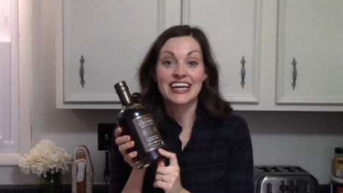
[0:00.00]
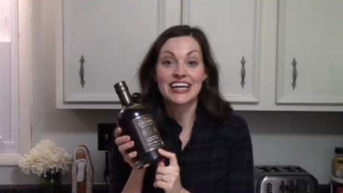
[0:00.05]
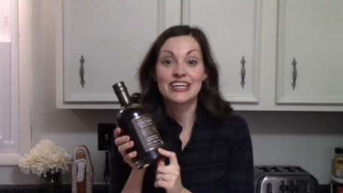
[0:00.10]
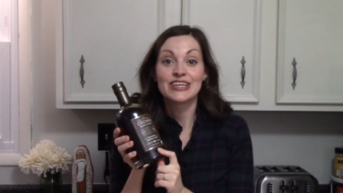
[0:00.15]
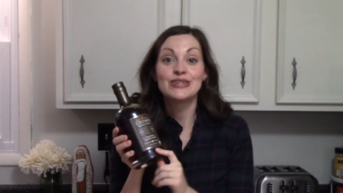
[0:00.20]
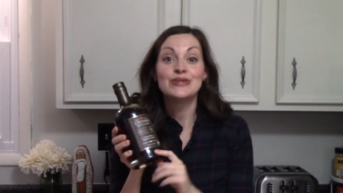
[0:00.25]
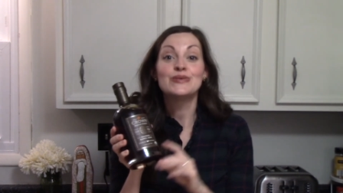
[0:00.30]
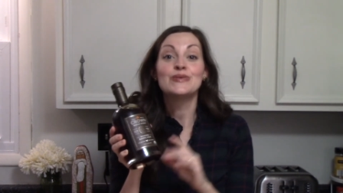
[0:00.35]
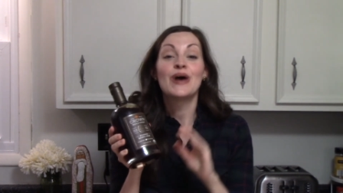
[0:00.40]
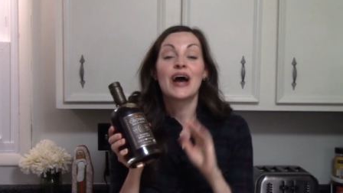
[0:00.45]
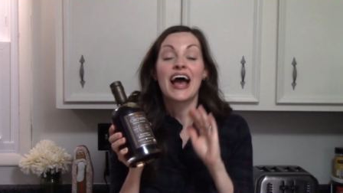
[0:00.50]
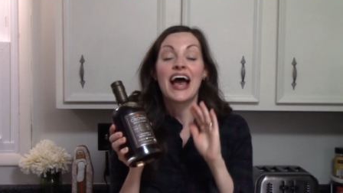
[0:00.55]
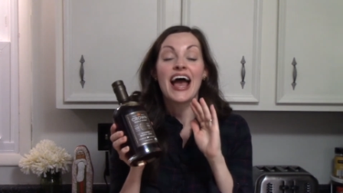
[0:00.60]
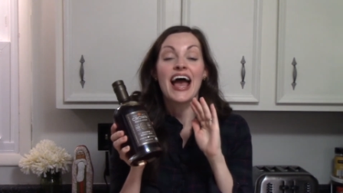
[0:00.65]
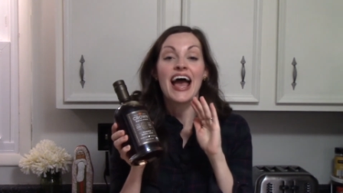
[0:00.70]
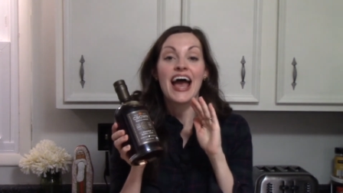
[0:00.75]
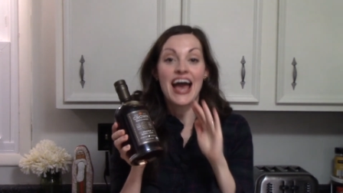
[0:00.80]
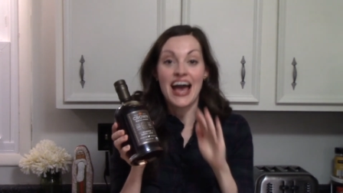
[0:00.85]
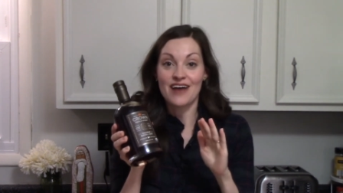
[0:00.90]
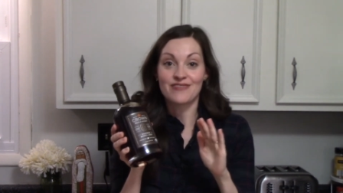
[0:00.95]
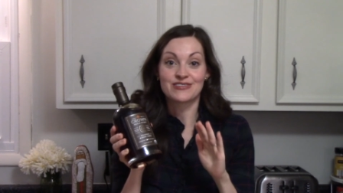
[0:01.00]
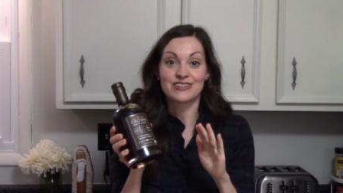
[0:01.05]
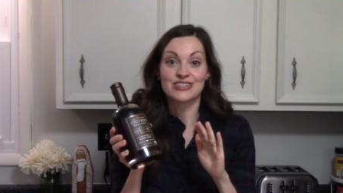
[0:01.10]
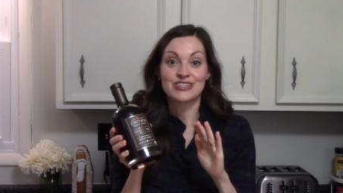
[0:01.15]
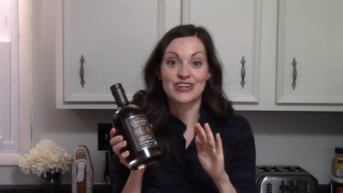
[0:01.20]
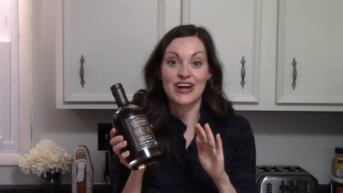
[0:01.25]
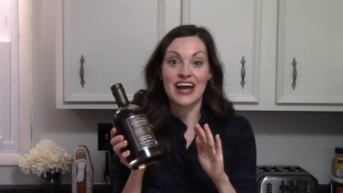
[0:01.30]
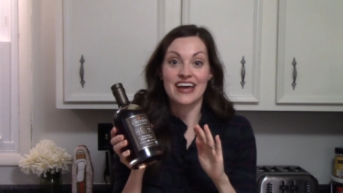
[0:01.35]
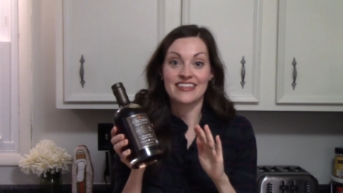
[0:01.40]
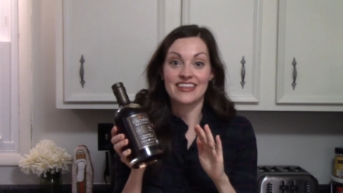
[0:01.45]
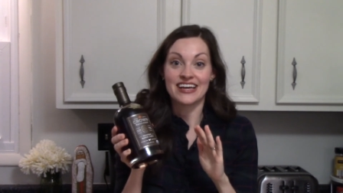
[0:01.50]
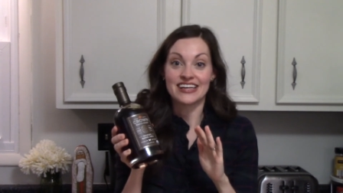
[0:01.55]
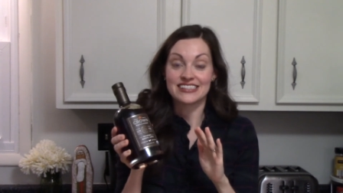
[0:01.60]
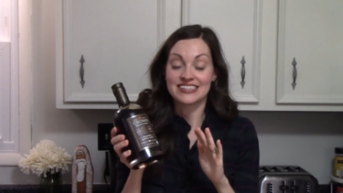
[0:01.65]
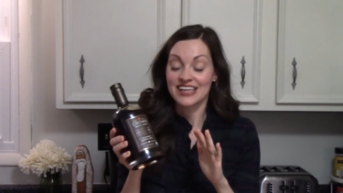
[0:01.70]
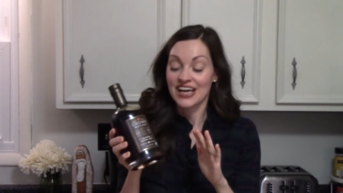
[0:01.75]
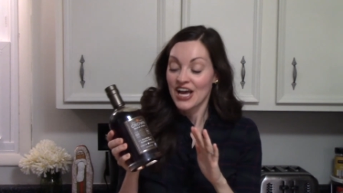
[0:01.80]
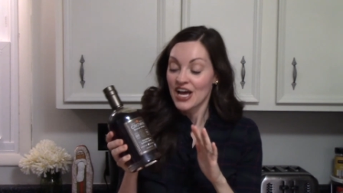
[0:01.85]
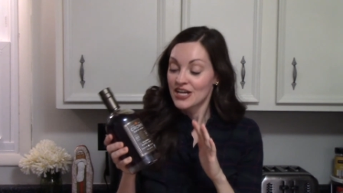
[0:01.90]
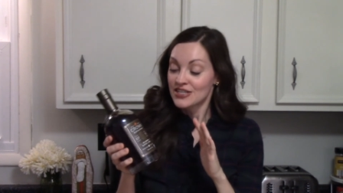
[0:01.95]
You have to try this.
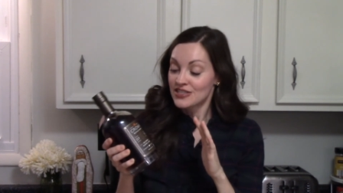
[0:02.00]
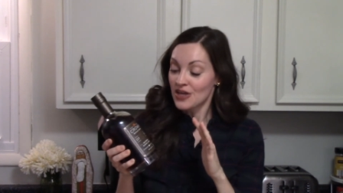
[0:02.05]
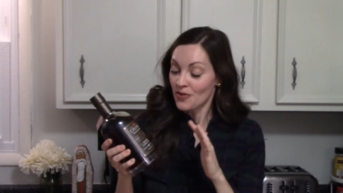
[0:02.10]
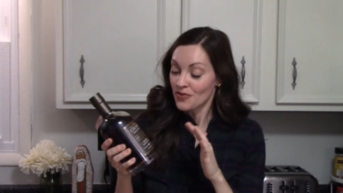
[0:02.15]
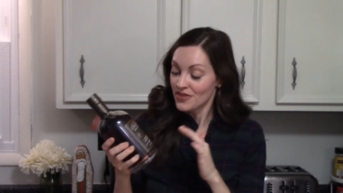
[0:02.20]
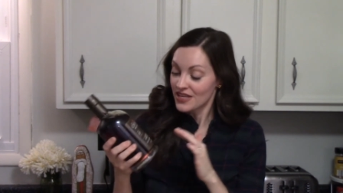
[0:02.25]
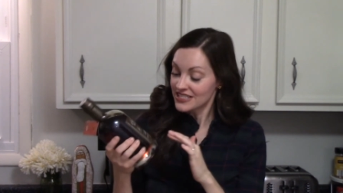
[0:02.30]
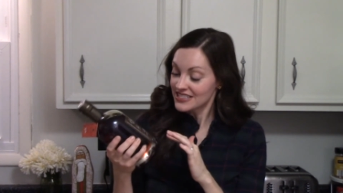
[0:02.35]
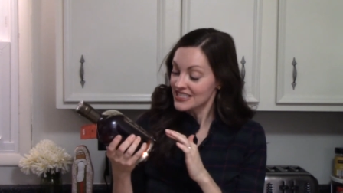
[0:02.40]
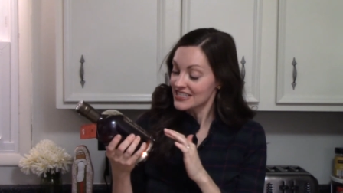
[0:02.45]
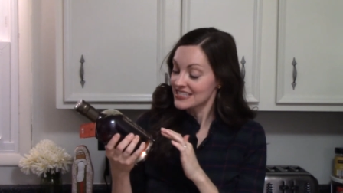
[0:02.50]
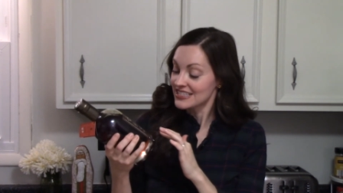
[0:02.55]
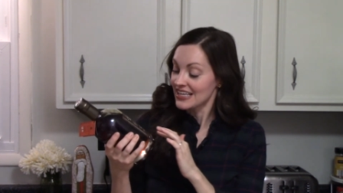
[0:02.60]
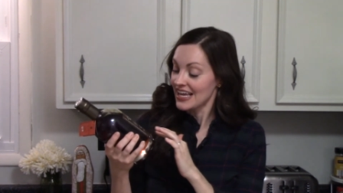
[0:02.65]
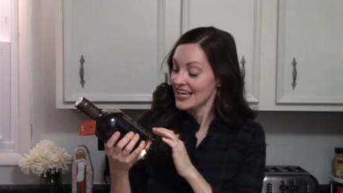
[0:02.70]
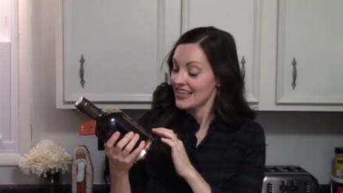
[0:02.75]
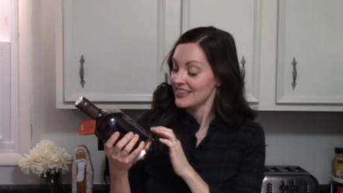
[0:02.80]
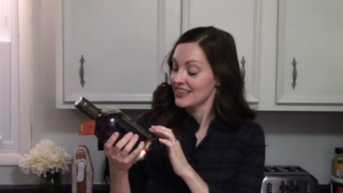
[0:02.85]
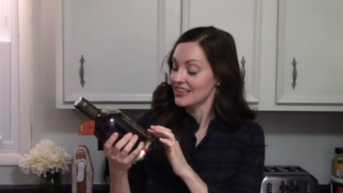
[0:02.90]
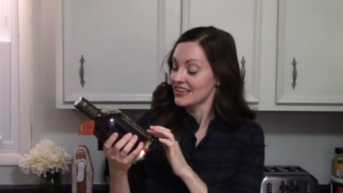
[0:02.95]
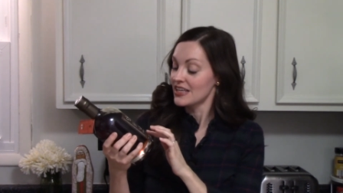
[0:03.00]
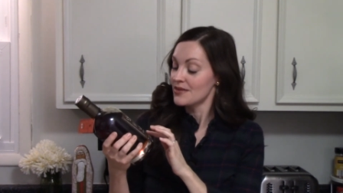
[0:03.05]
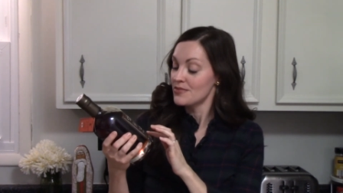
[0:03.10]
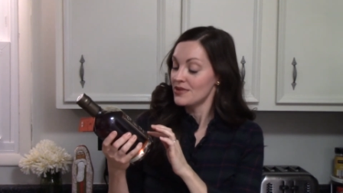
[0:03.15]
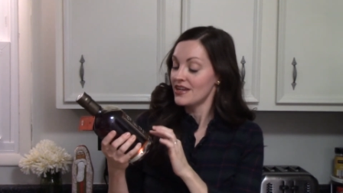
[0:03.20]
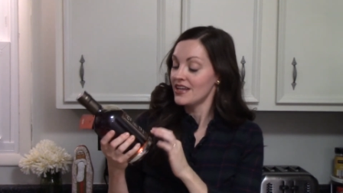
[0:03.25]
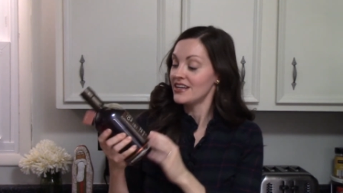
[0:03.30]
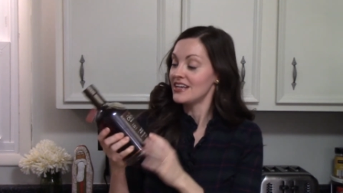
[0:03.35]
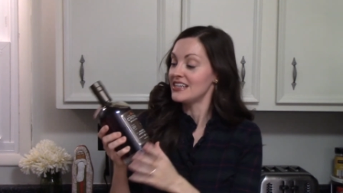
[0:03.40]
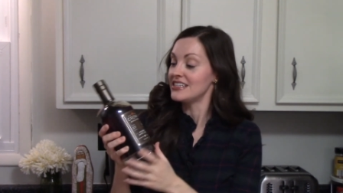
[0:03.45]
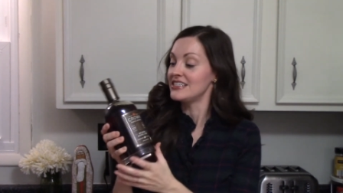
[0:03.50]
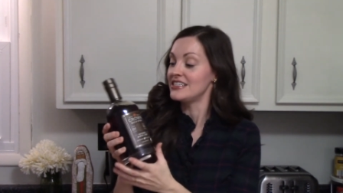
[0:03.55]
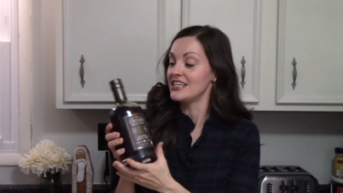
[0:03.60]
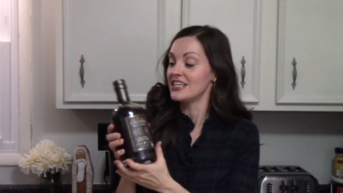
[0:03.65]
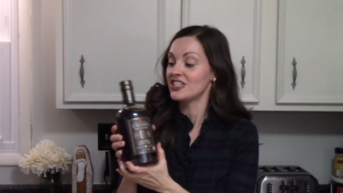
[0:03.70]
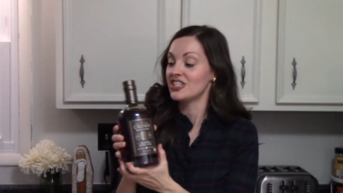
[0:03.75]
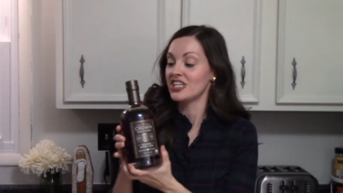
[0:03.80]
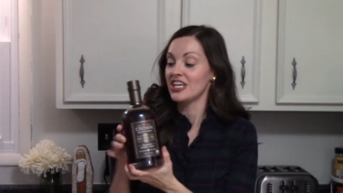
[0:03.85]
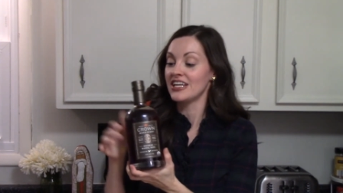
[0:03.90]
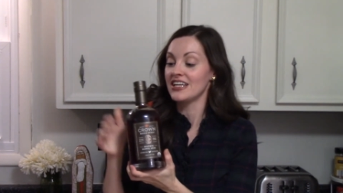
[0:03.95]
So this is like the limited
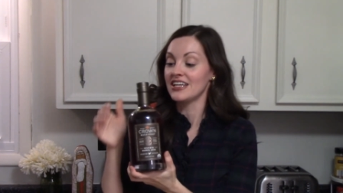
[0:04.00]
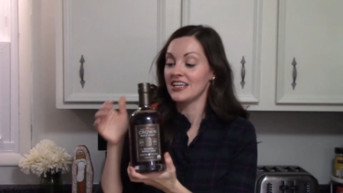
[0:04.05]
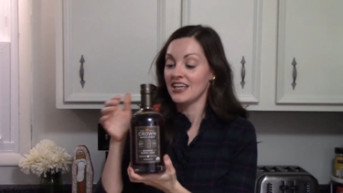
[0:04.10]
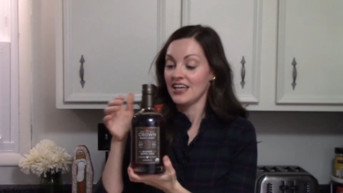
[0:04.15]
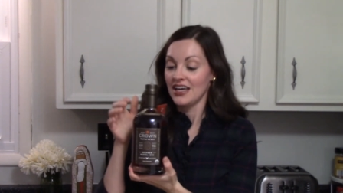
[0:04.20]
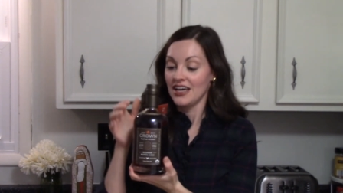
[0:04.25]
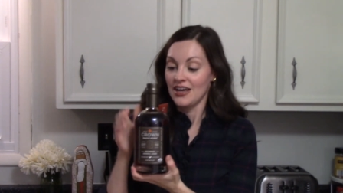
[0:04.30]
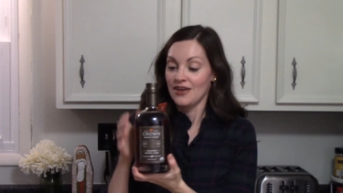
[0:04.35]
edition